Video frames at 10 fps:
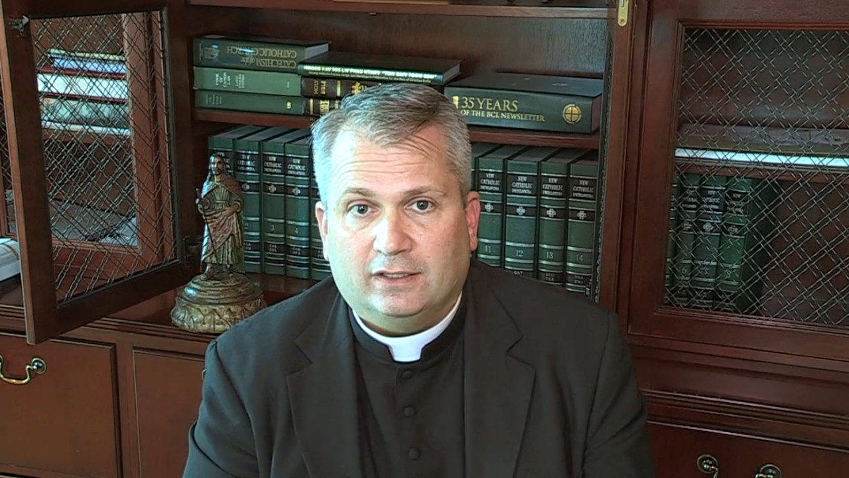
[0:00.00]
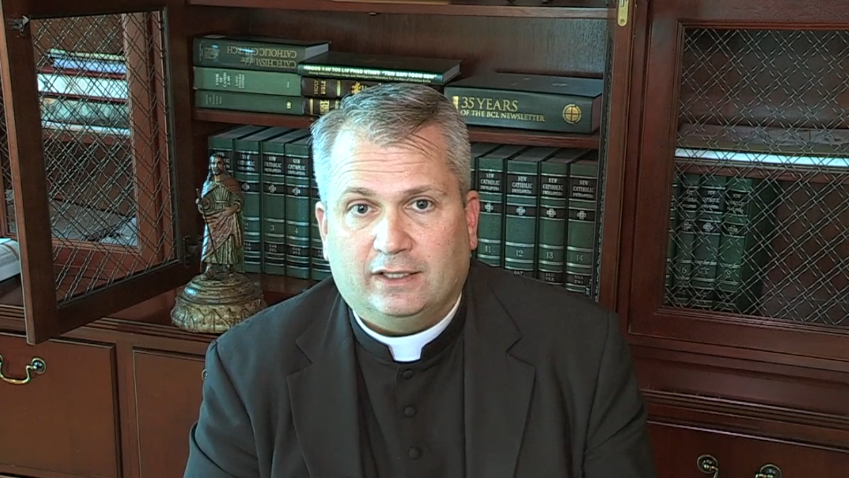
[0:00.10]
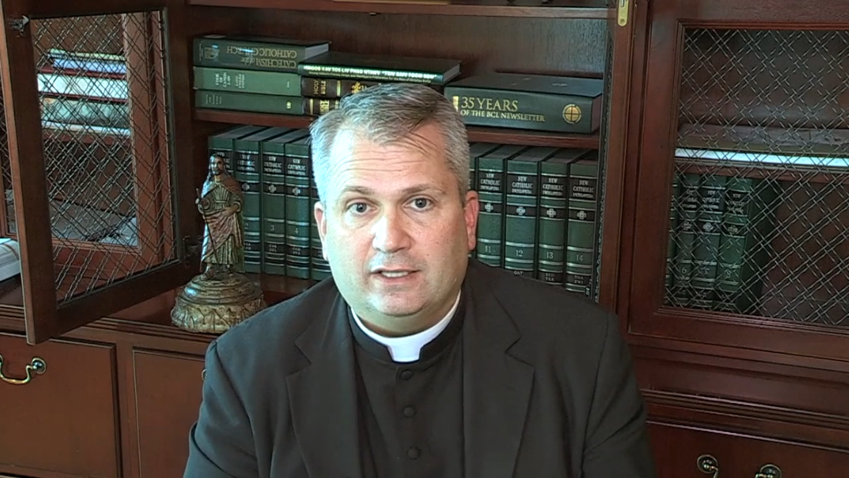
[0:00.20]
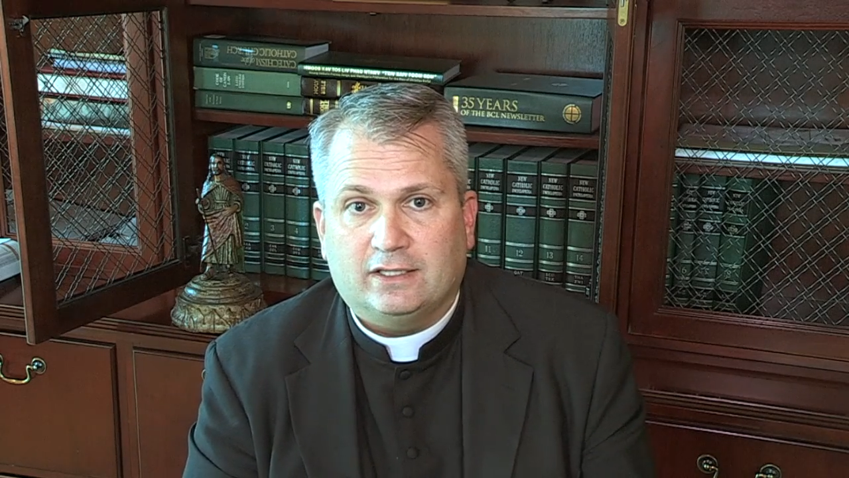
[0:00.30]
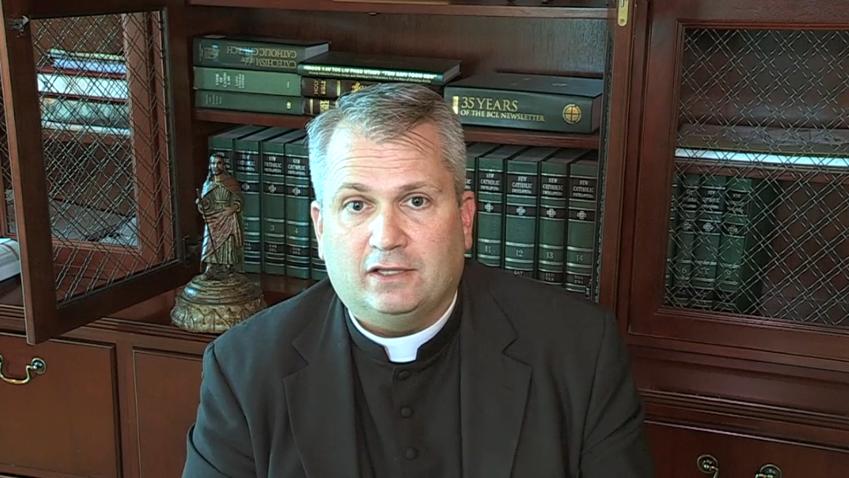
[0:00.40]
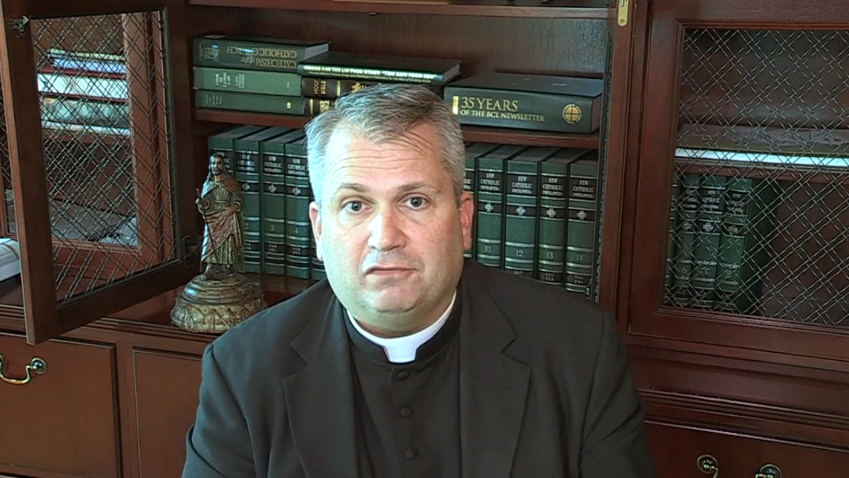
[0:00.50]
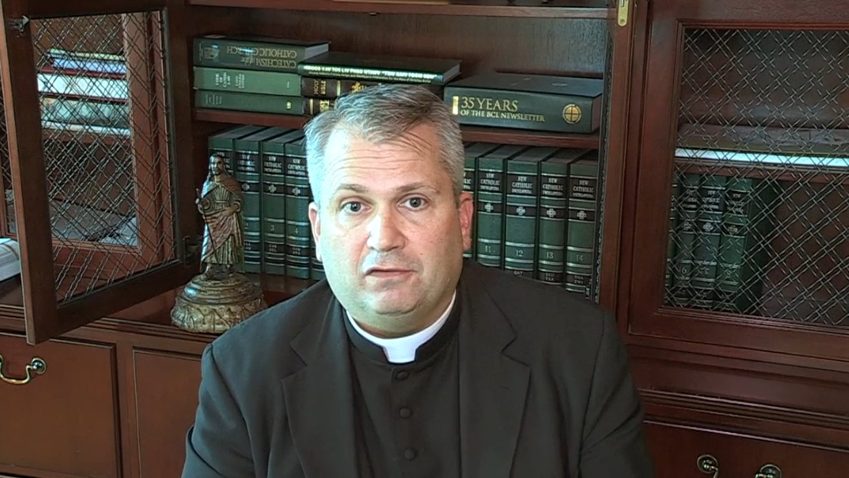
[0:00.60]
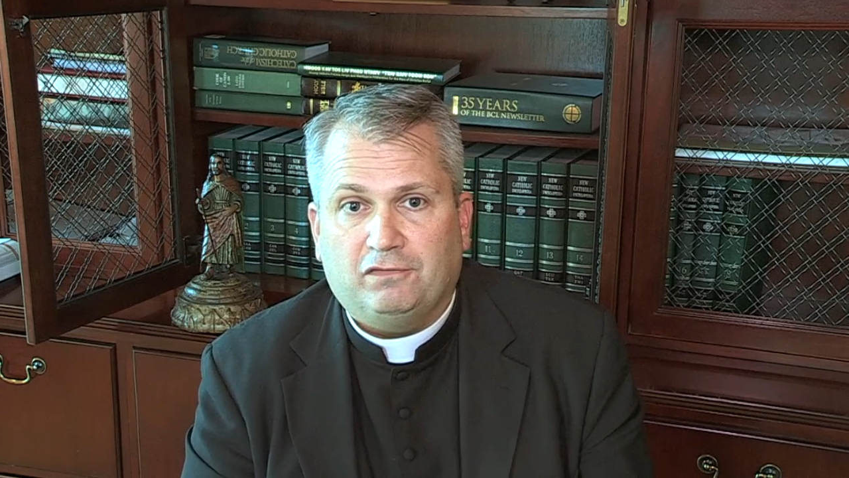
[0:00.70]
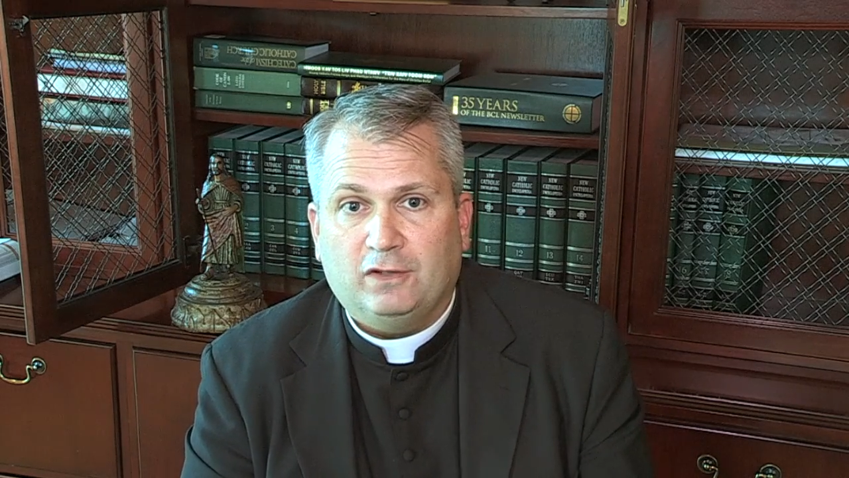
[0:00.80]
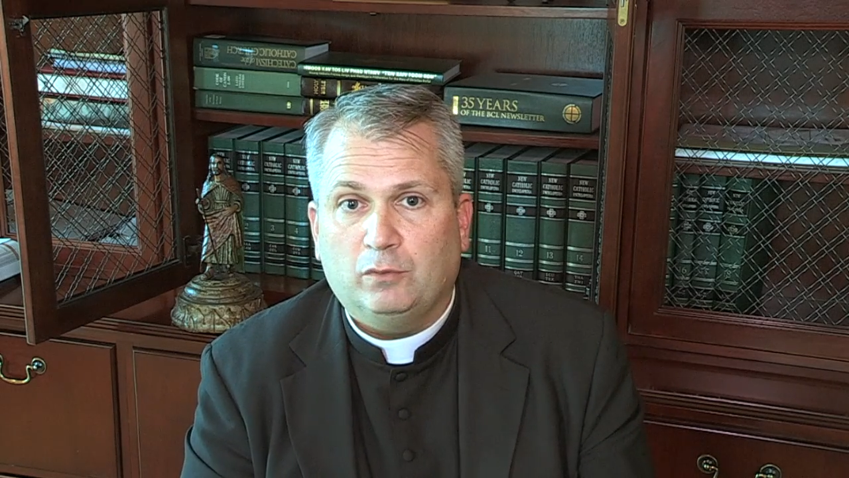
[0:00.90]
is the
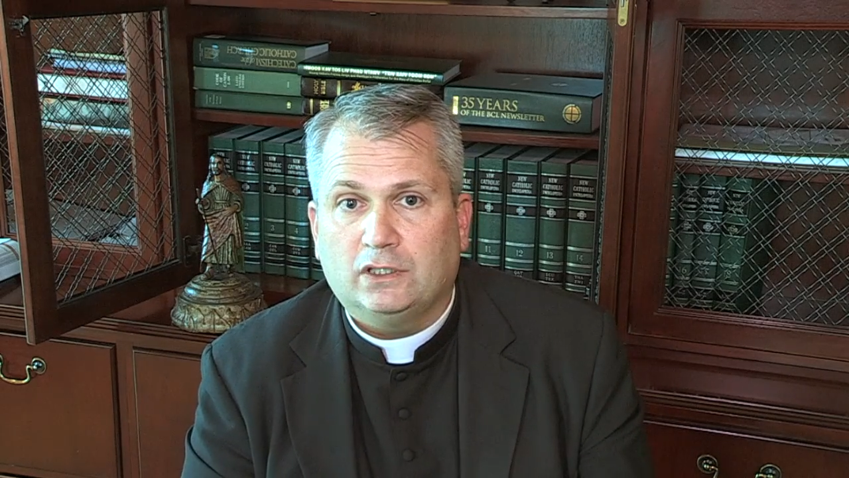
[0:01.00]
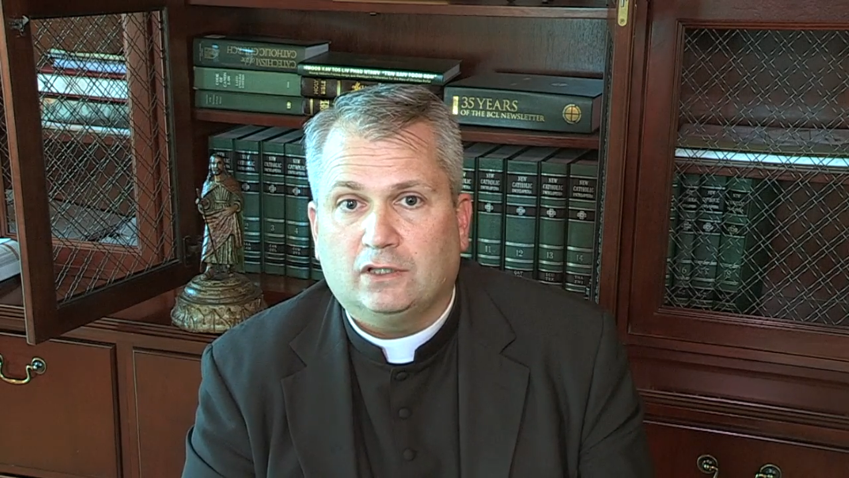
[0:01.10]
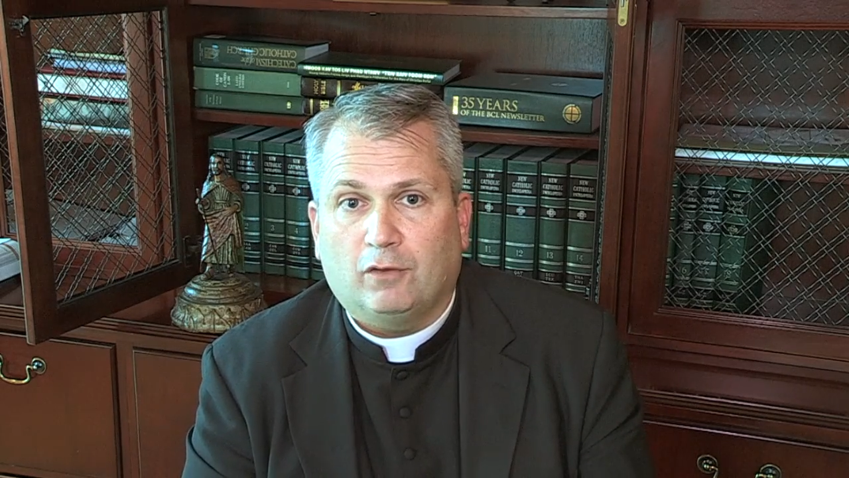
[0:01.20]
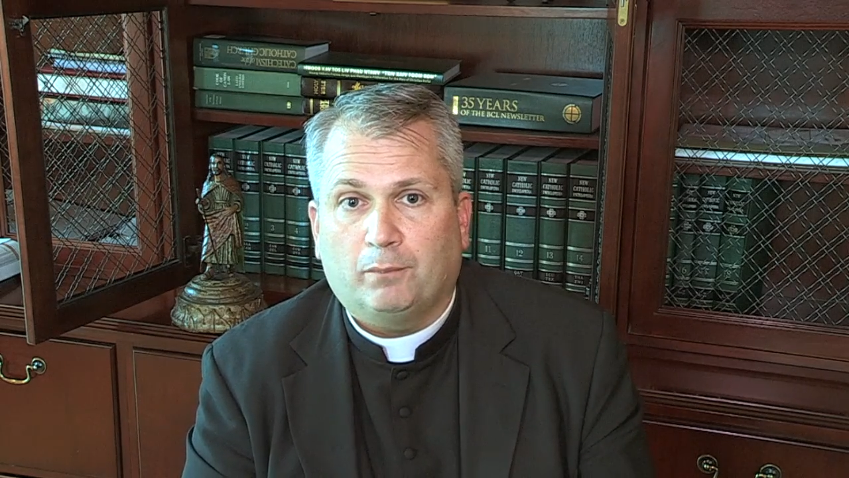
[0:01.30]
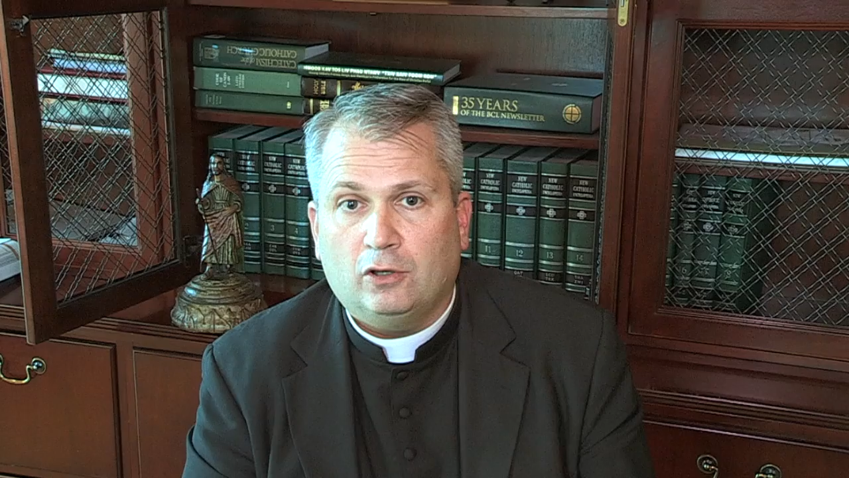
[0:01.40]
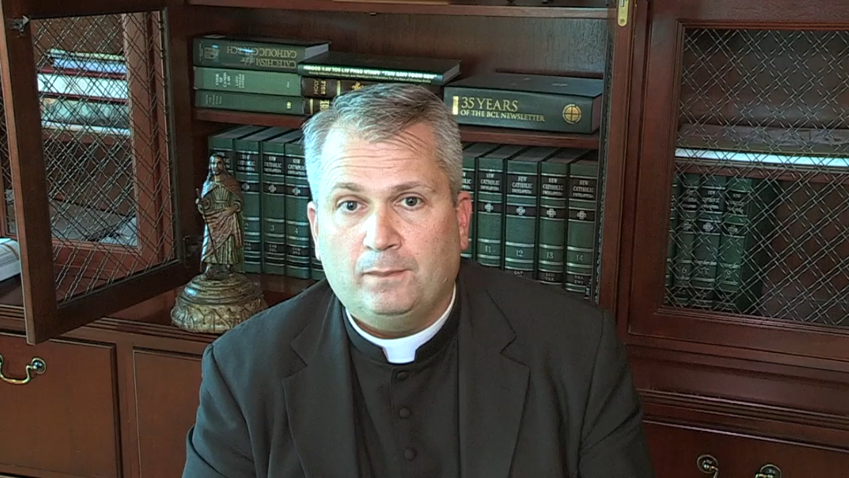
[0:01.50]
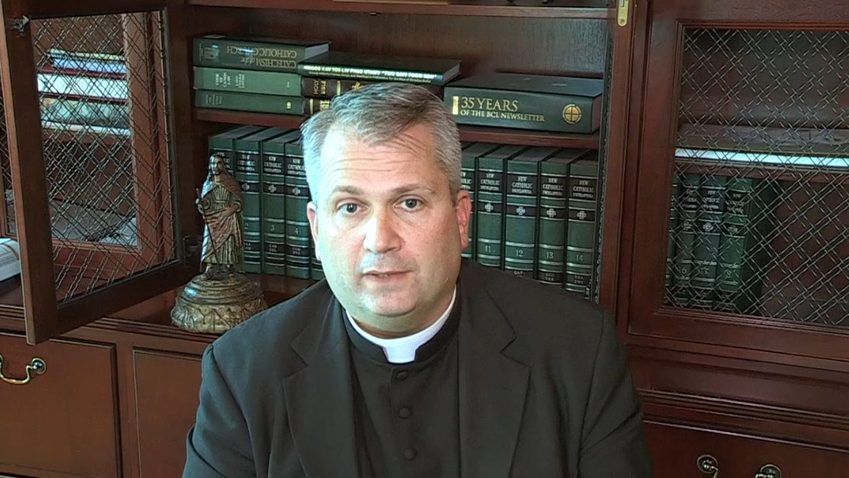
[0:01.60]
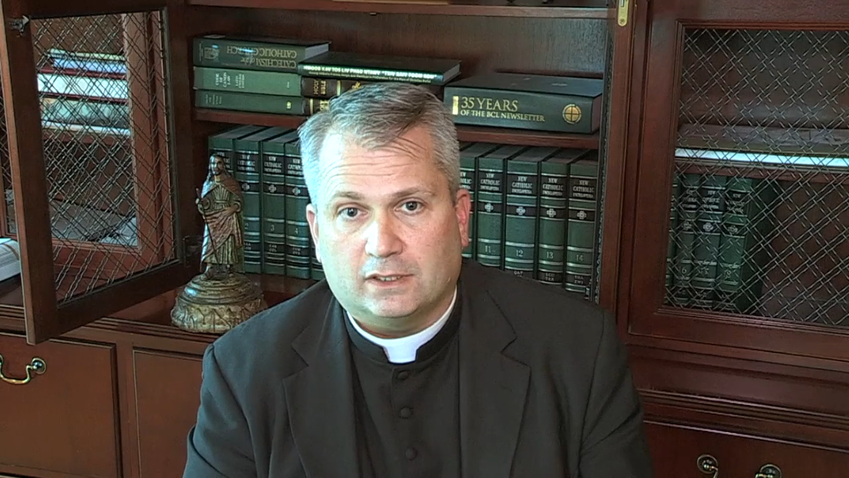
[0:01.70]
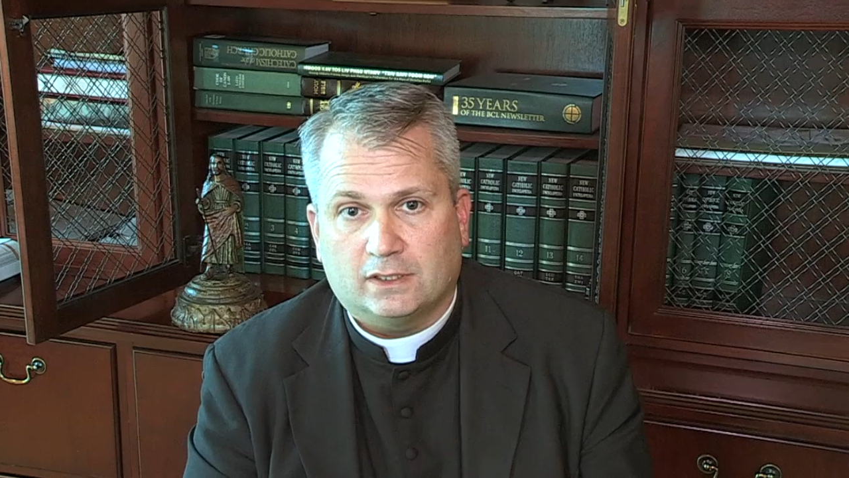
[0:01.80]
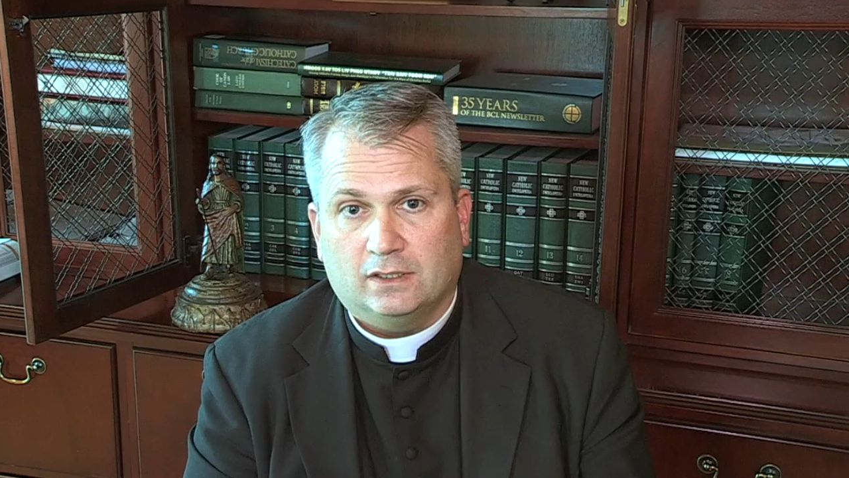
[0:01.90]
fulfillment of a
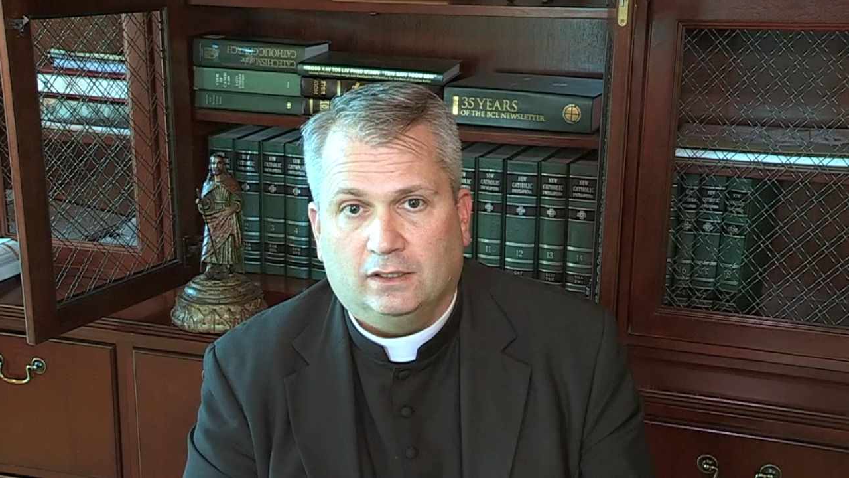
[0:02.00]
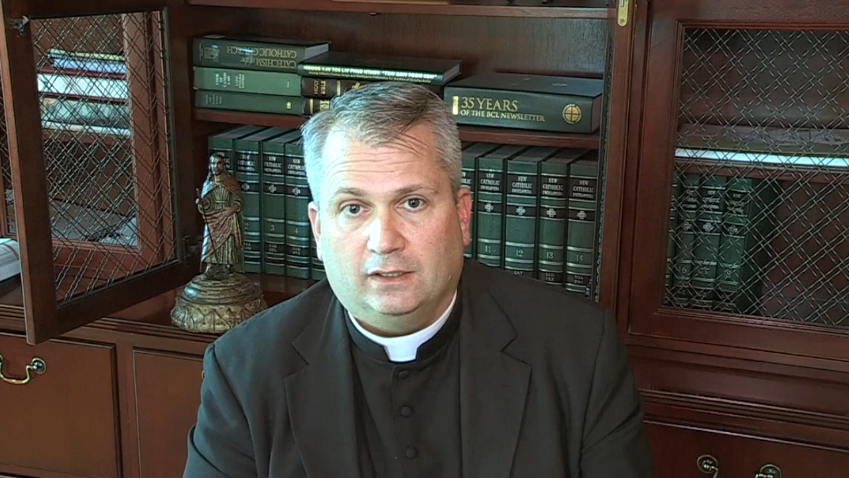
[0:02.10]
purpose.